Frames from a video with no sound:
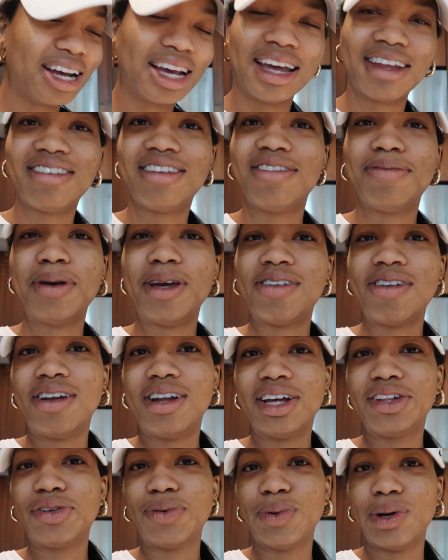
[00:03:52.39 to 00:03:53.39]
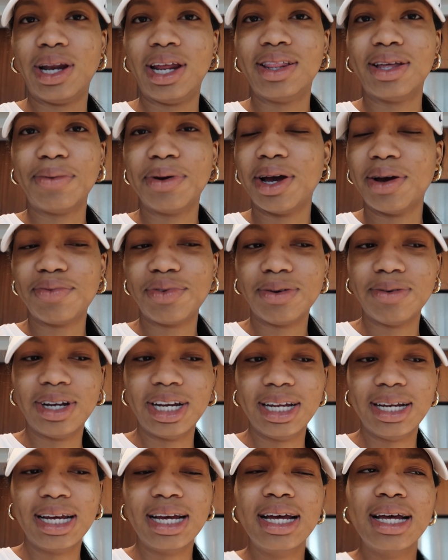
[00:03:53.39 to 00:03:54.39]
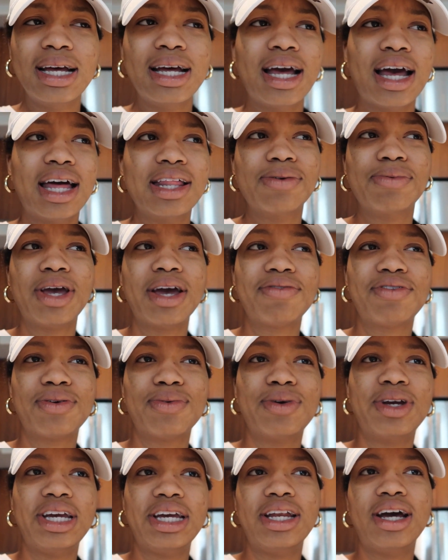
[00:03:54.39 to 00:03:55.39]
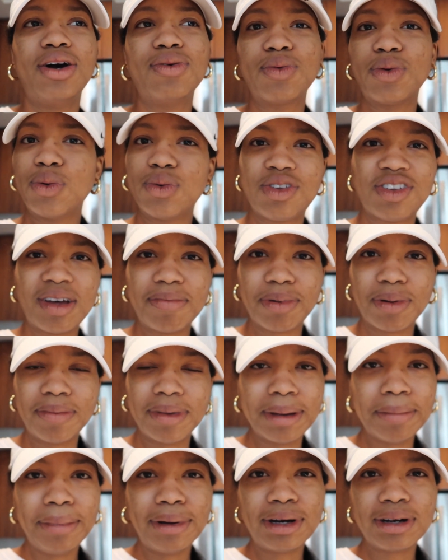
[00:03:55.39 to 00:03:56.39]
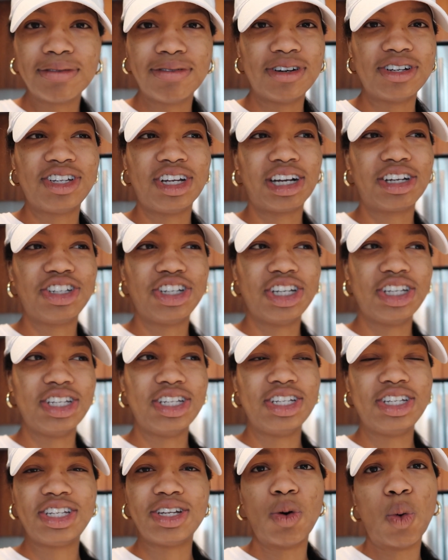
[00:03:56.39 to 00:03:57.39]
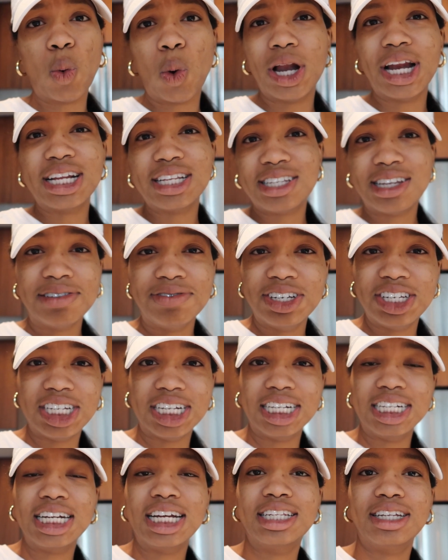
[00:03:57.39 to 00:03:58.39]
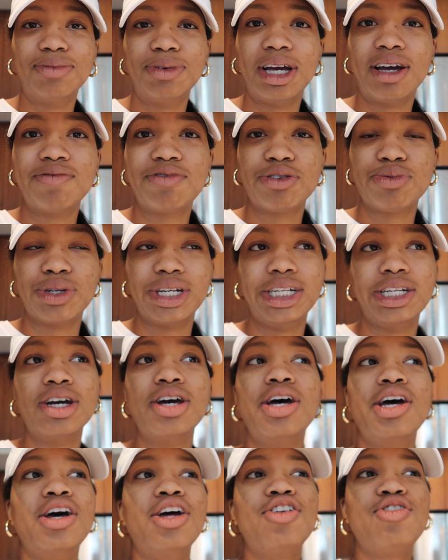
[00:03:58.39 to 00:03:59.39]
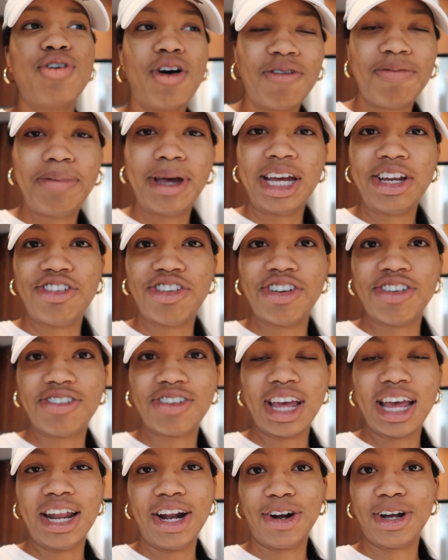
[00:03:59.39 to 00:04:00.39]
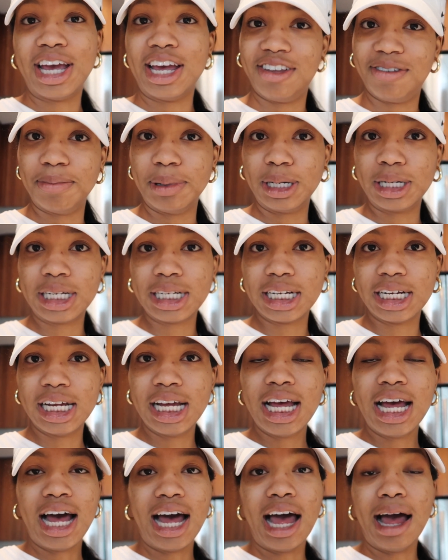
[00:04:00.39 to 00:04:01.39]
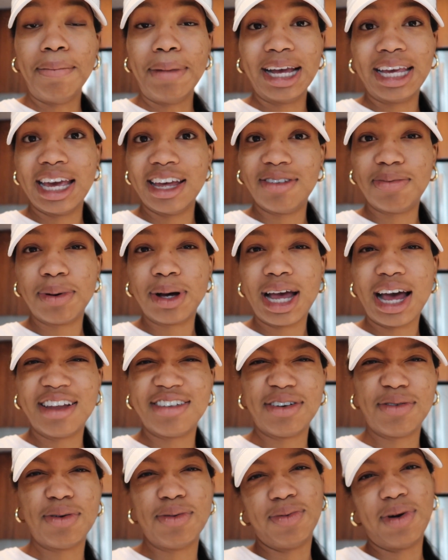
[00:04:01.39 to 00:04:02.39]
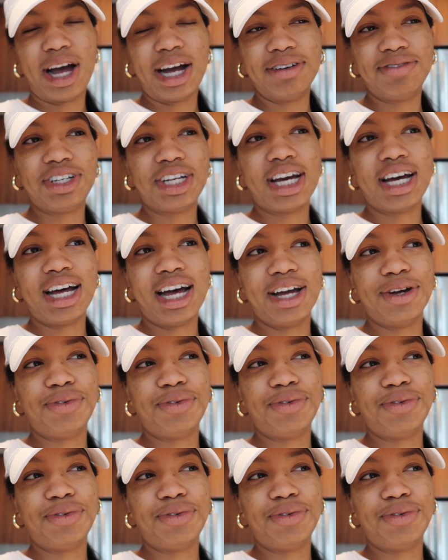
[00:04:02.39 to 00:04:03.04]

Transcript: I guess it's based on like the reading that we have to read. And then we have to read a rule supplement book for sections 1 and 17. And then we have to read 12 pages in our casebook. My casebook hasn't arrived yet.